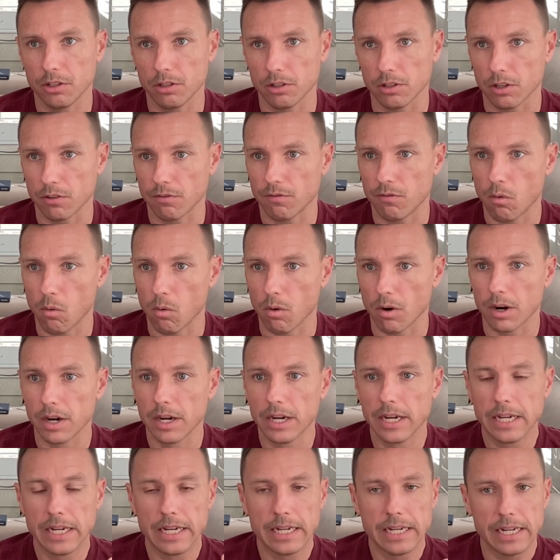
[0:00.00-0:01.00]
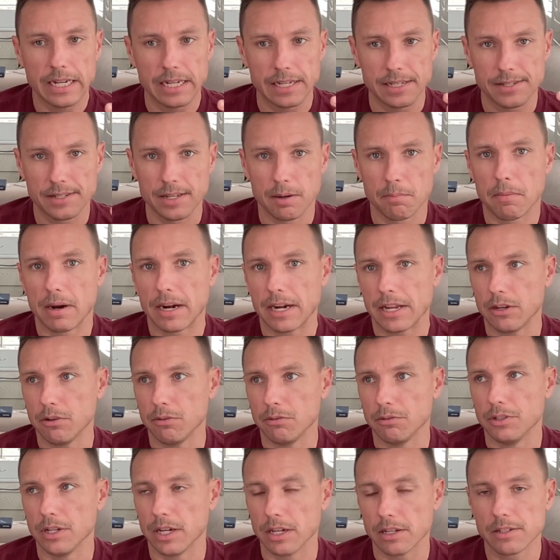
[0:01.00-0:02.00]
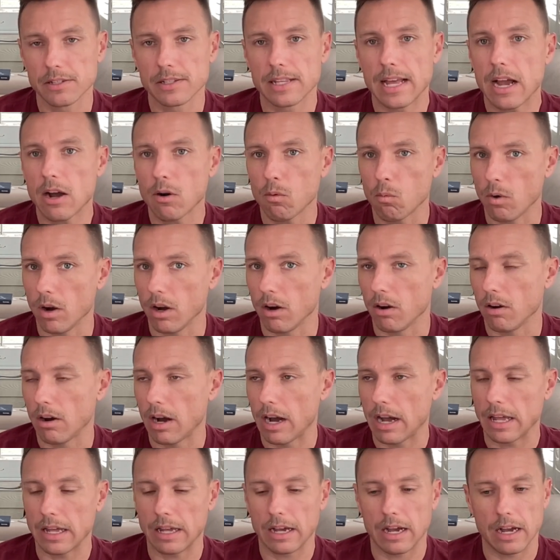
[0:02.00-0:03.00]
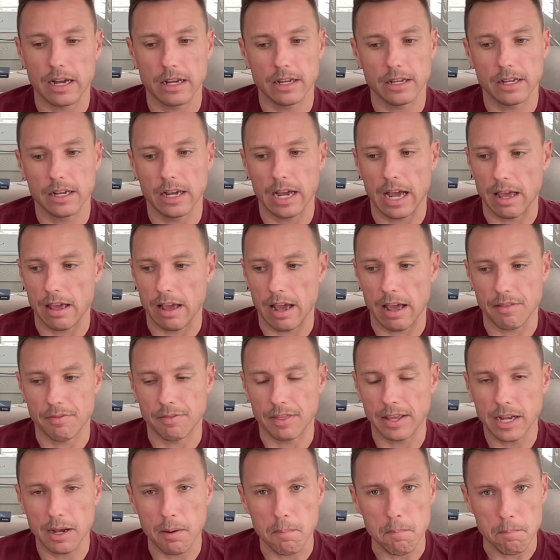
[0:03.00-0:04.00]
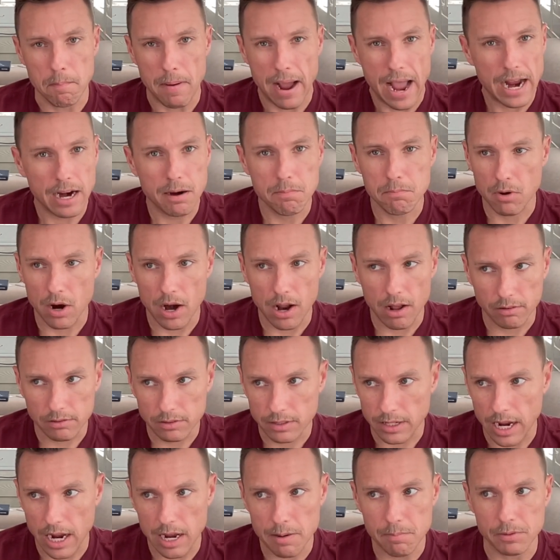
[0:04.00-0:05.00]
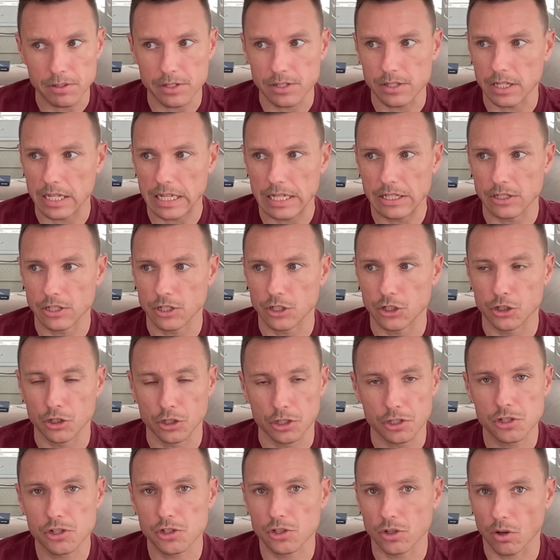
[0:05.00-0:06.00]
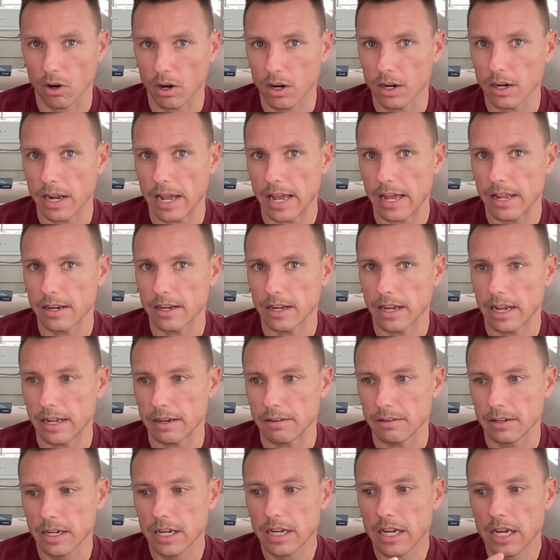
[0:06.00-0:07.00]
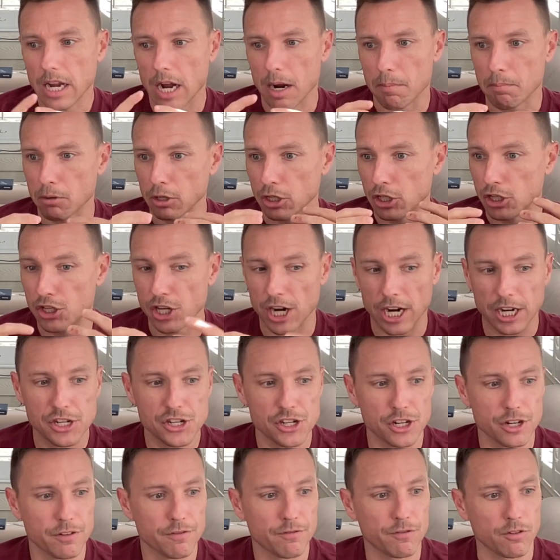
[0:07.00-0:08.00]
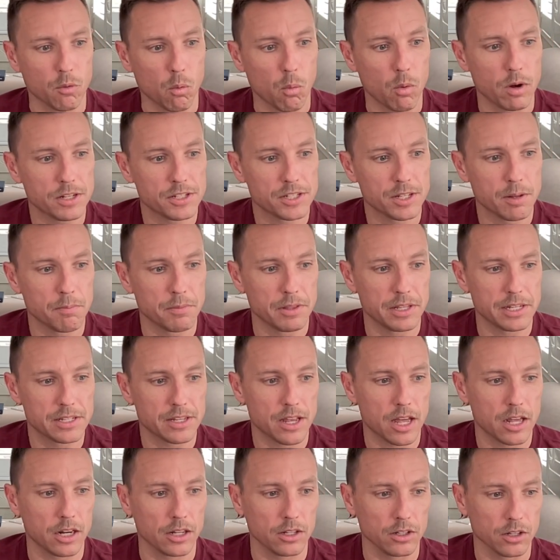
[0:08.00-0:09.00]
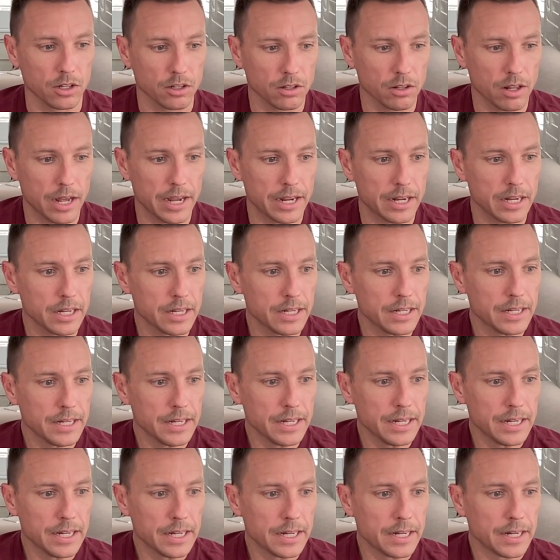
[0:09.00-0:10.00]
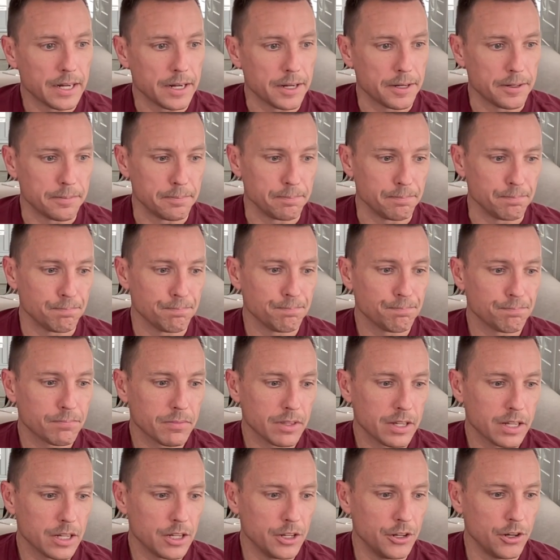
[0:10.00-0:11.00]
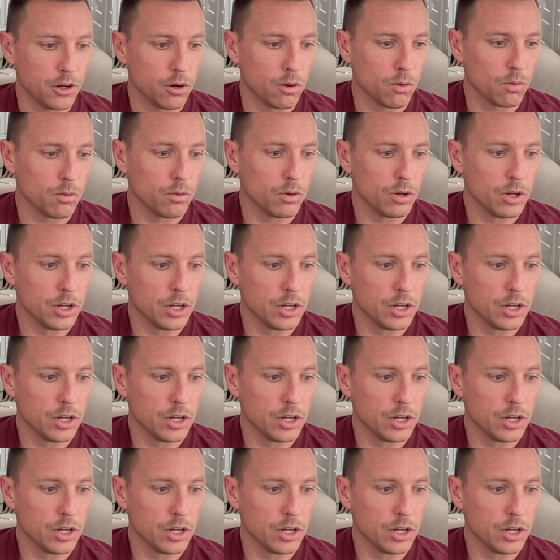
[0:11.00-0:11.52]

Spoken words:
look for is somebody who does that well. I think a Mac Brown type is a good start at a projection for what some of this ought to look like. You know,